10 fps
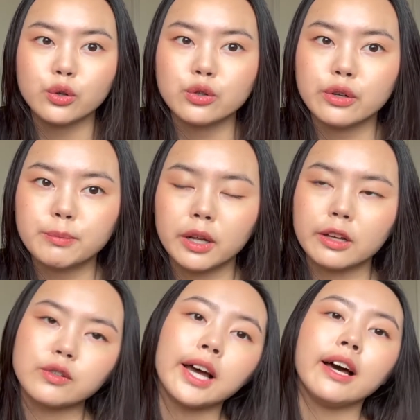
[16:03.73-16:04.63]
those
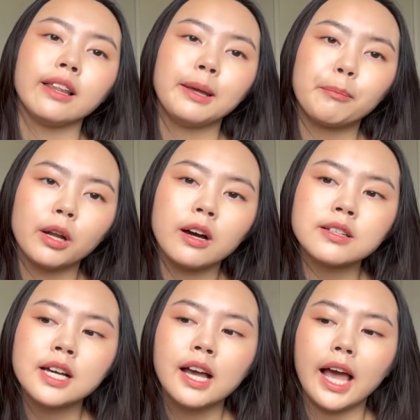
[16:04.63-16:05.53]
products, right? A lip
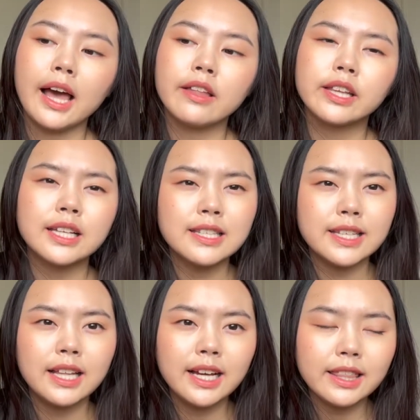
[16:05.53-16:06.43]
product, and the
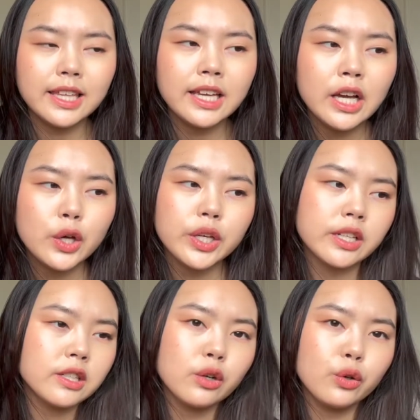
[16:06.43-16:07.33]
concealer, I think you
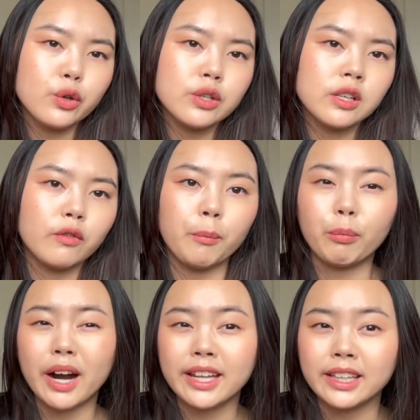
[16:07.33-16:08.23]
can still use it for
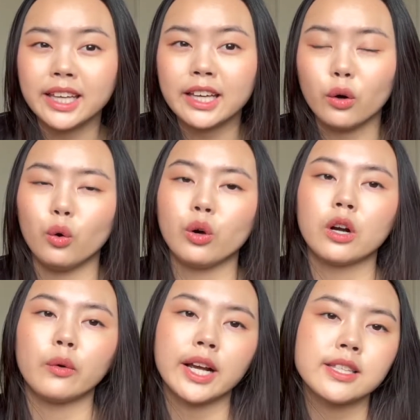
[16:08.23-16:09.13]
brightening or
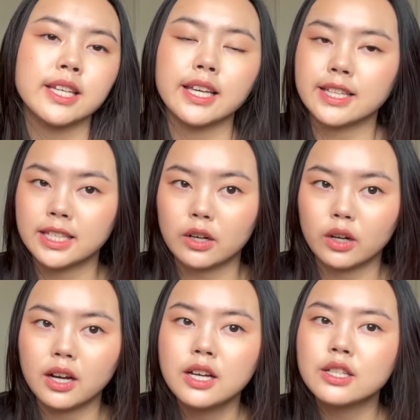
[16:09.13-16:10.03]
correcting,
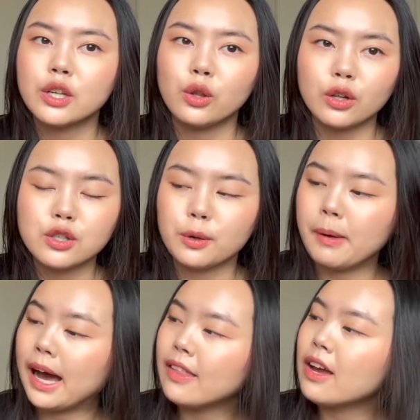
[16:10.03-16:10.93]
etc. So not too
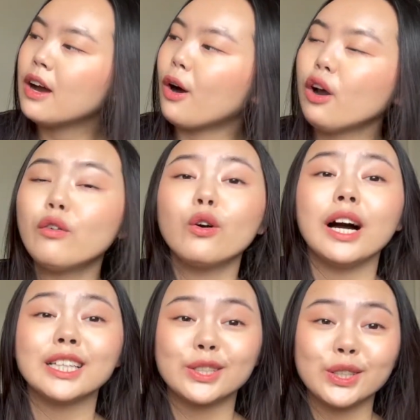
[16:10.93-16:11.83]
bad. Overall,
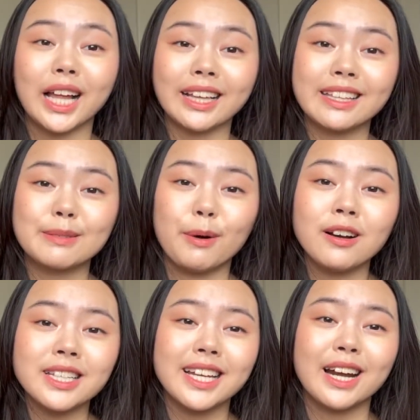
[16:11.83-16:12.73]
I do like this
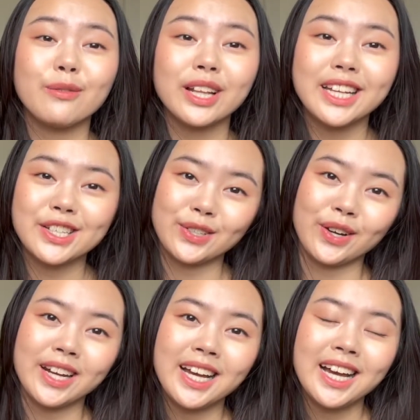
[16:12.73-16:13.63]
box and I really
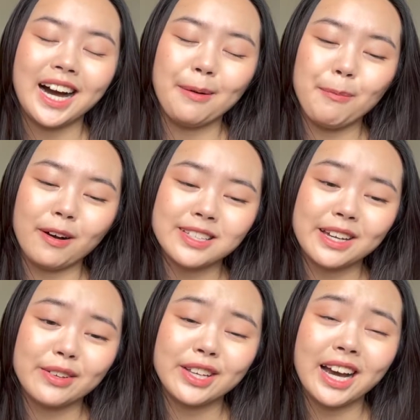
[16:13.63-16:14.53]
enjoyed unboxing
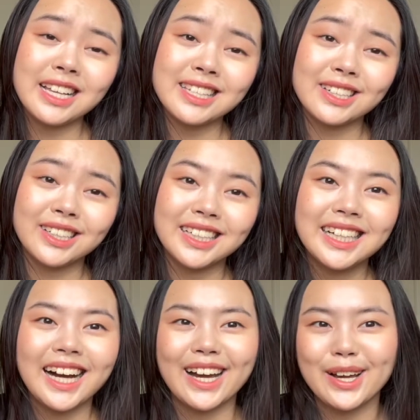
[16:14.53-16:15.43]
it with you guys. So
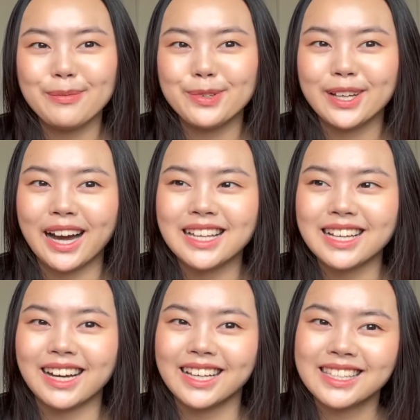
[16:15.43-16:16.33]
I hope you guys
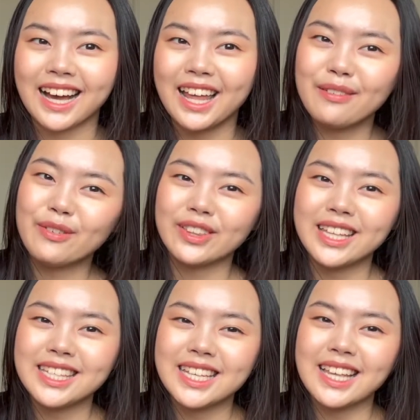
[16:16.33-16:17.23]
are excited for
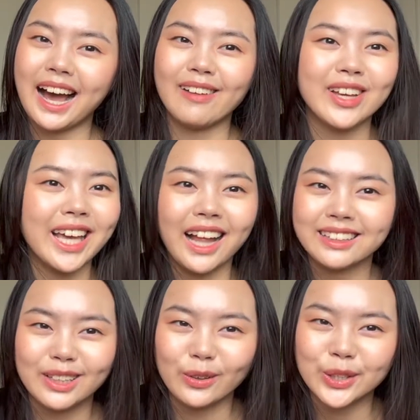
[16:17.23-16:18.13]
this year's advent
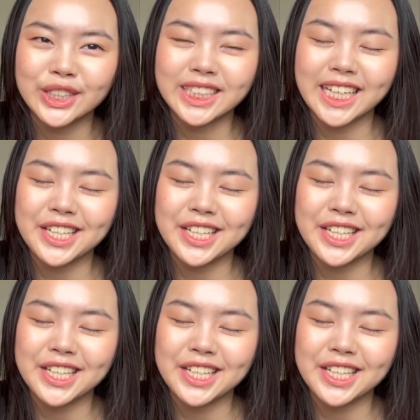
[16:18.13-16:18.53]
calendar launches in